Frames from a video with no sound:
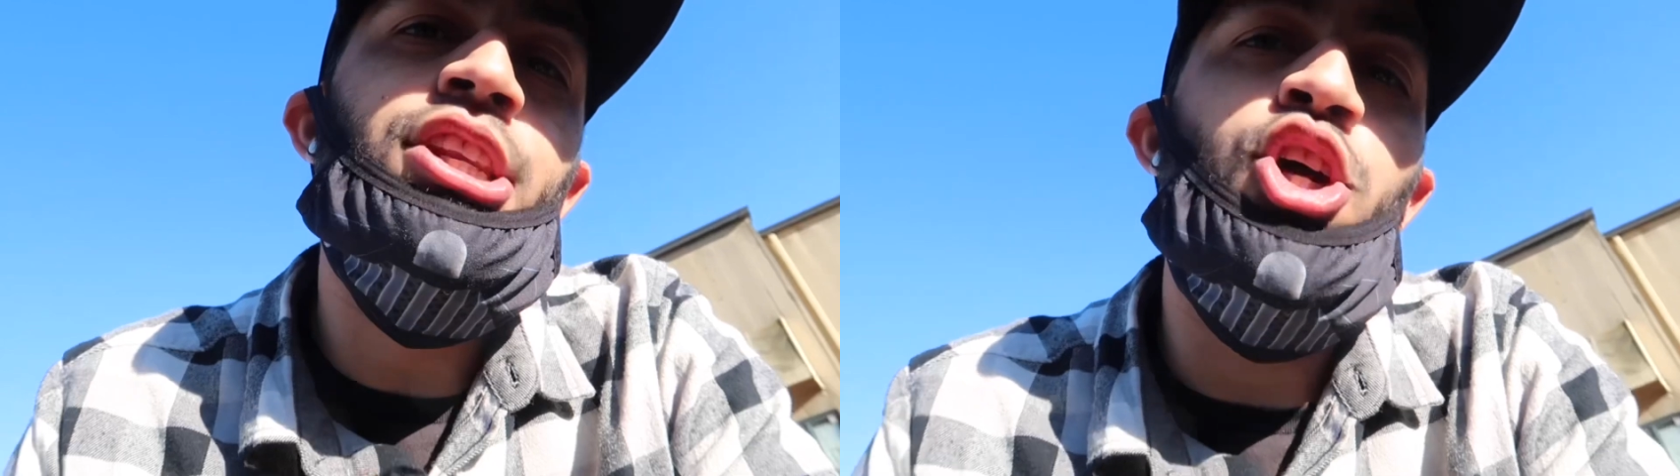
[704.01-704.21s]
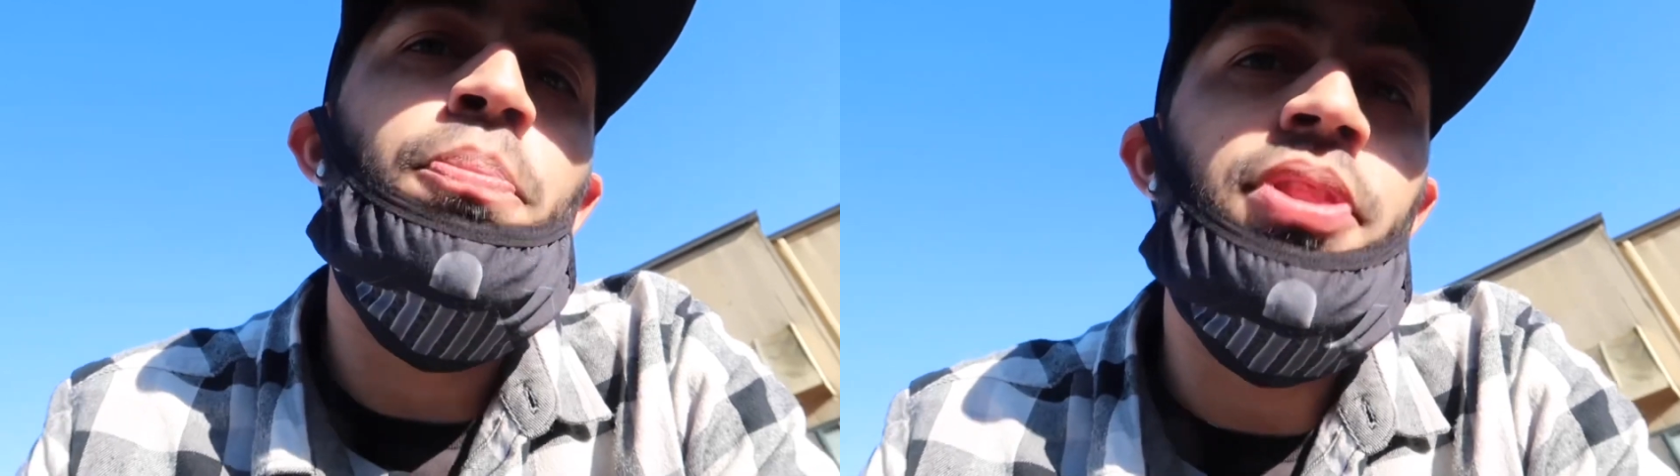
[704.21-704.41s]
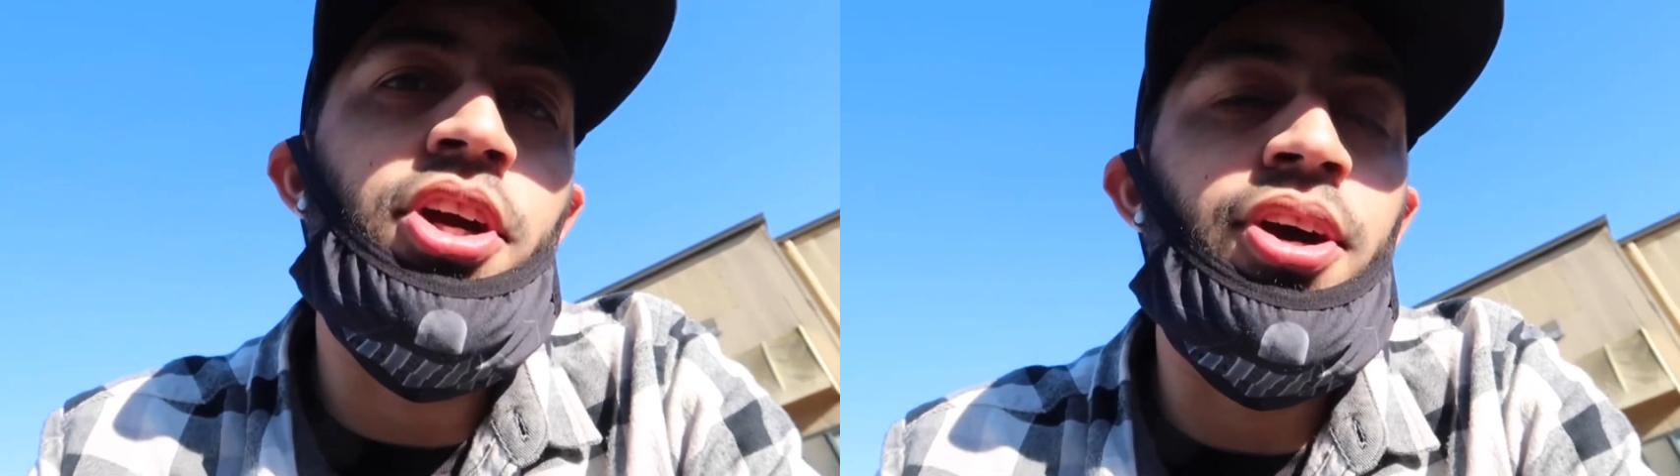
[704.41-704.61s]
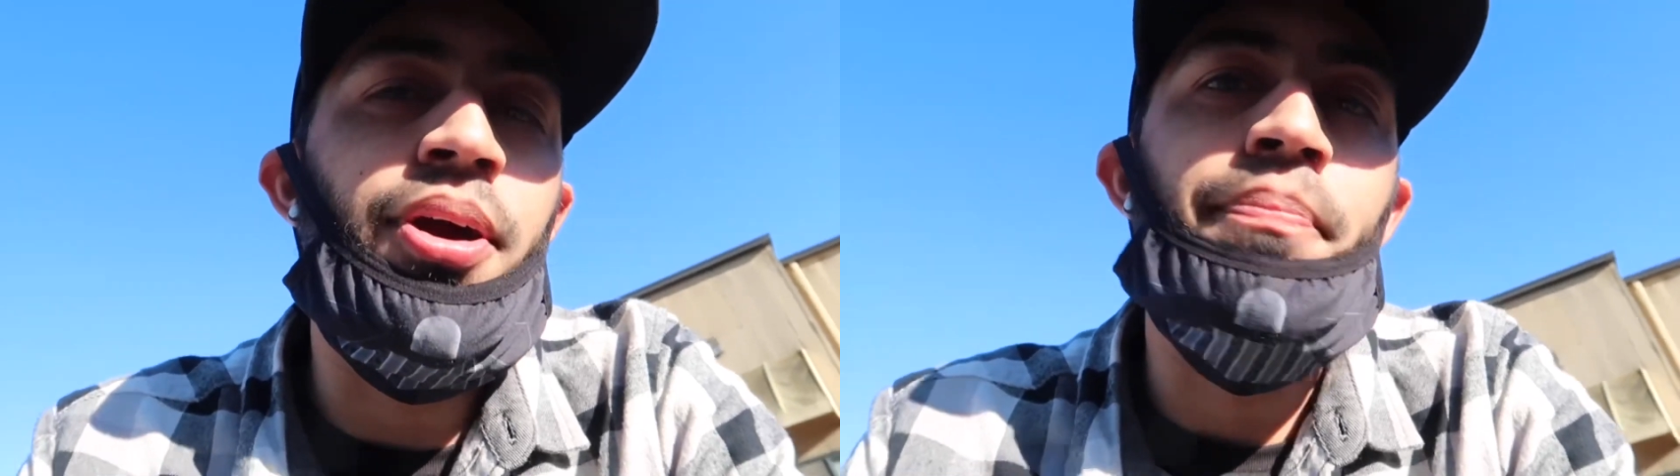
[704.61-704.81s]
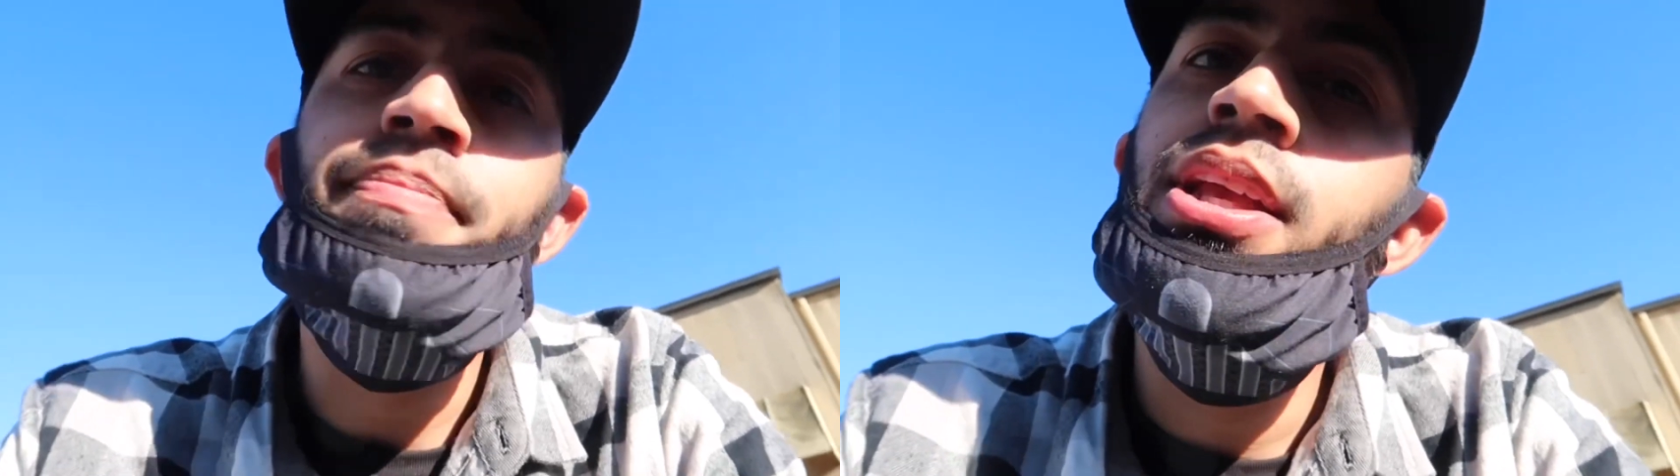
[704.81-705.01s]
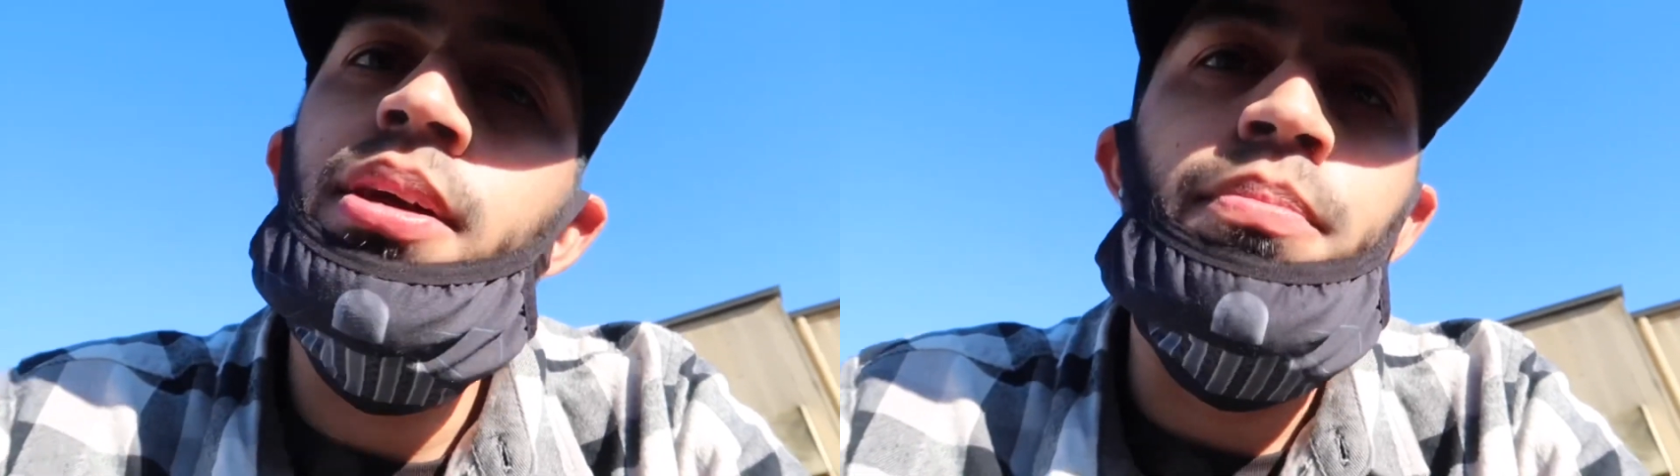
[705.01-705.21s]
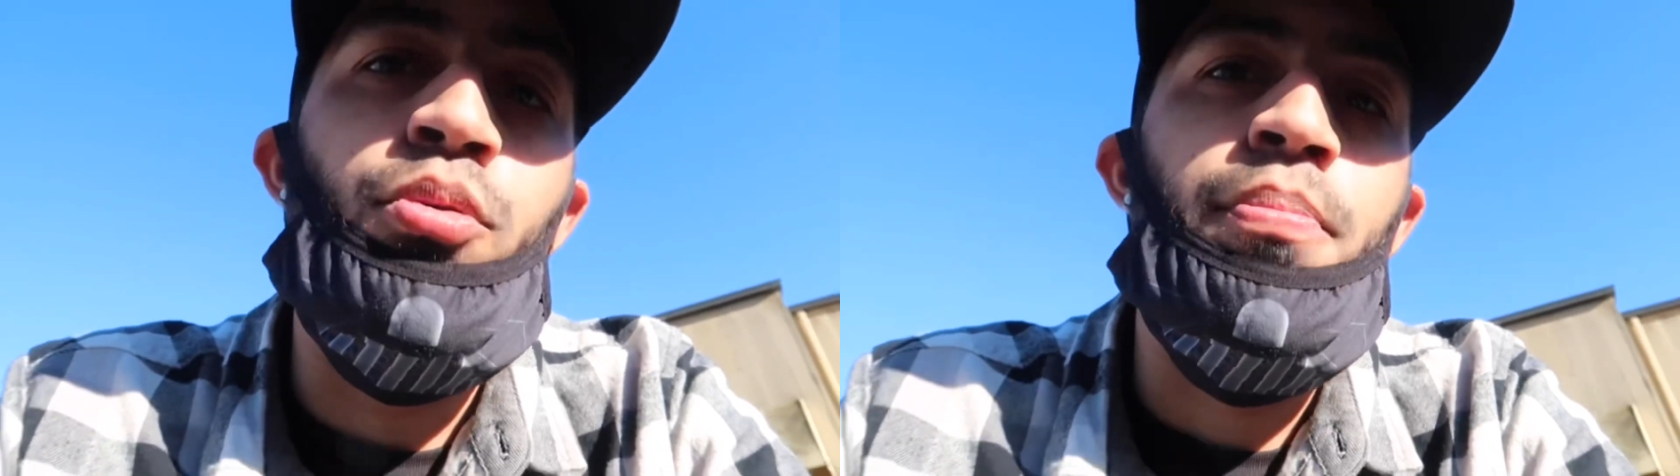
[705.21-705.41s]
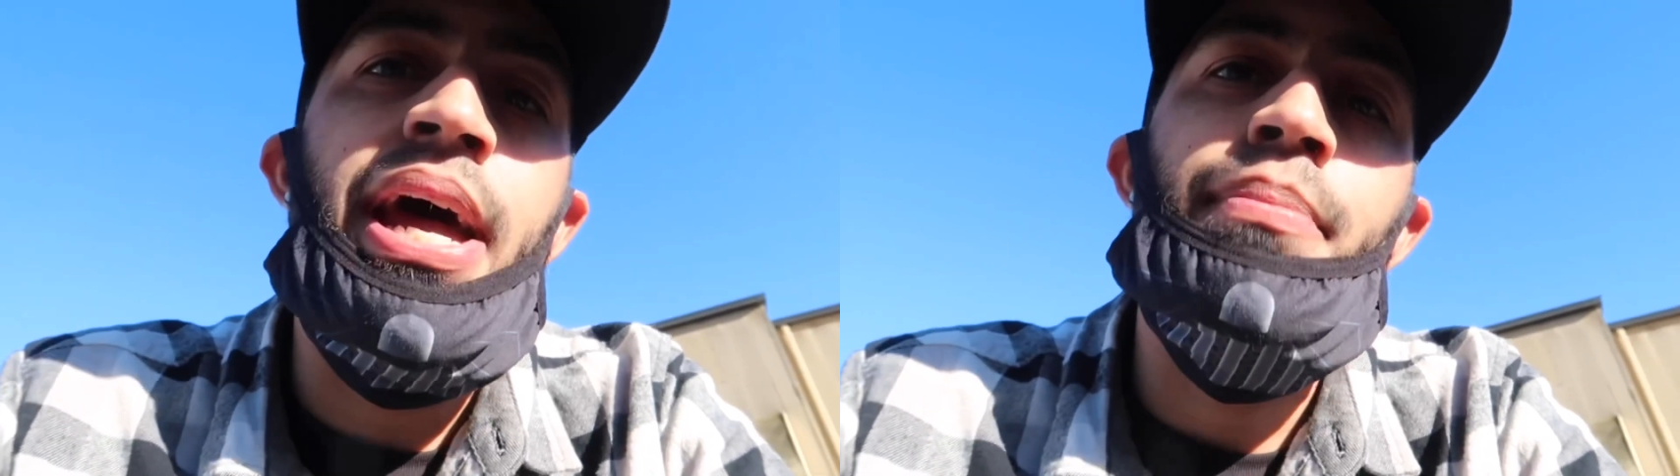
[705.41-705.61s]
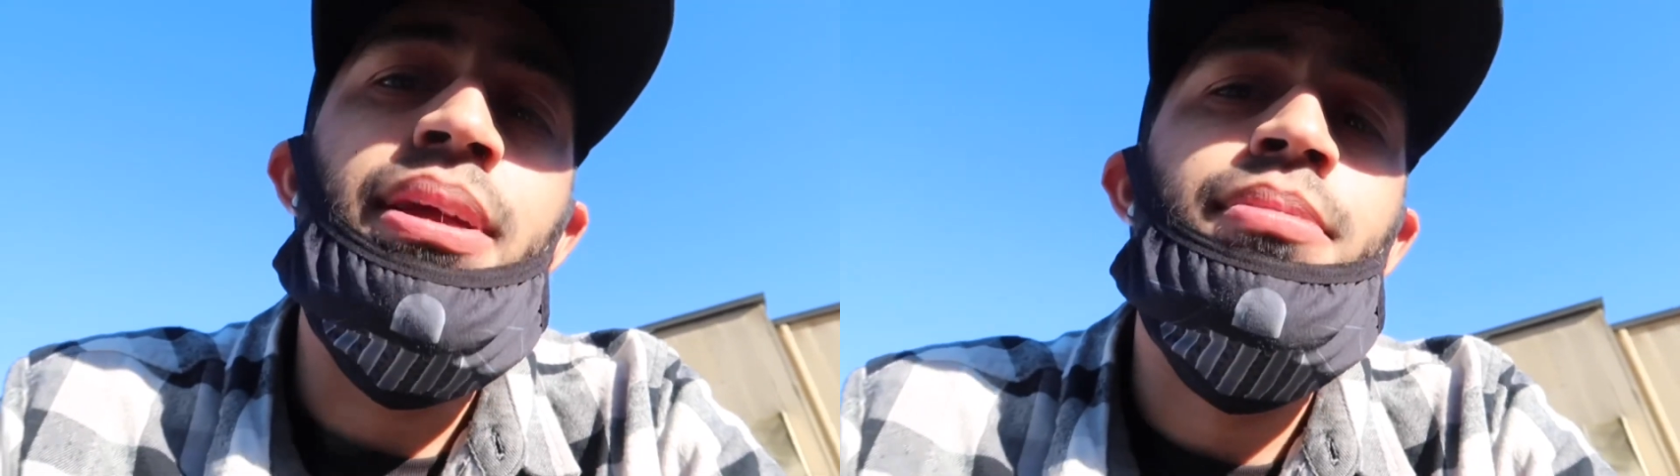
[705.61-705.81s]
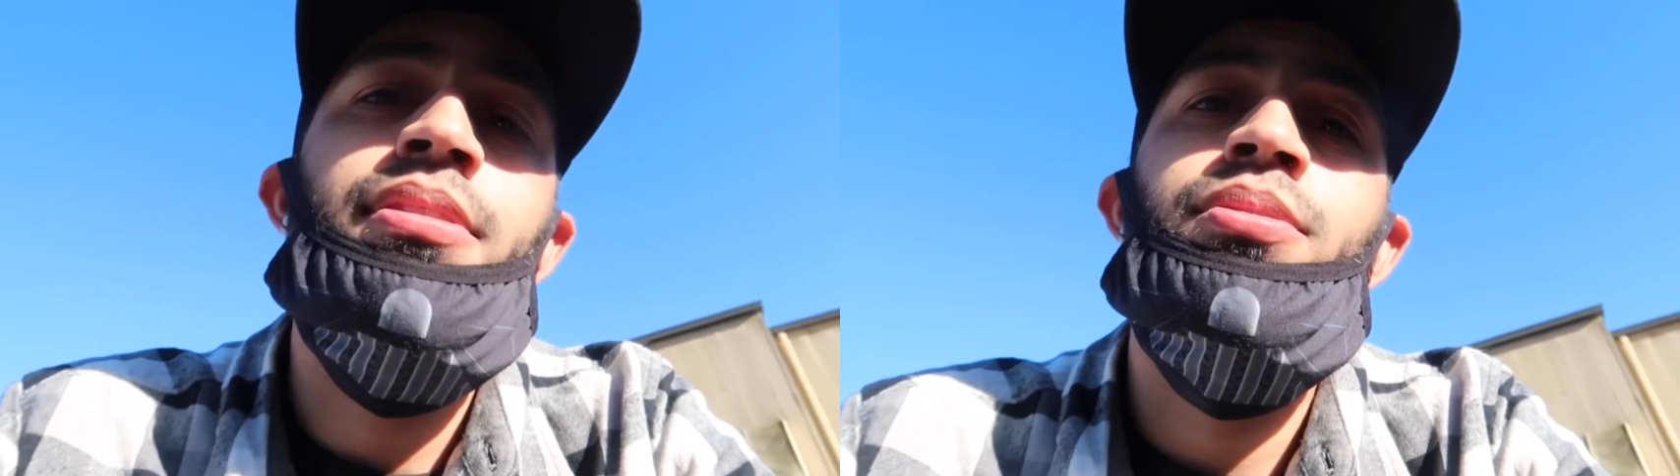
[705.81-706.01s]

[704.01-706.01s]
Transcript: to open the car, but we're back, baby.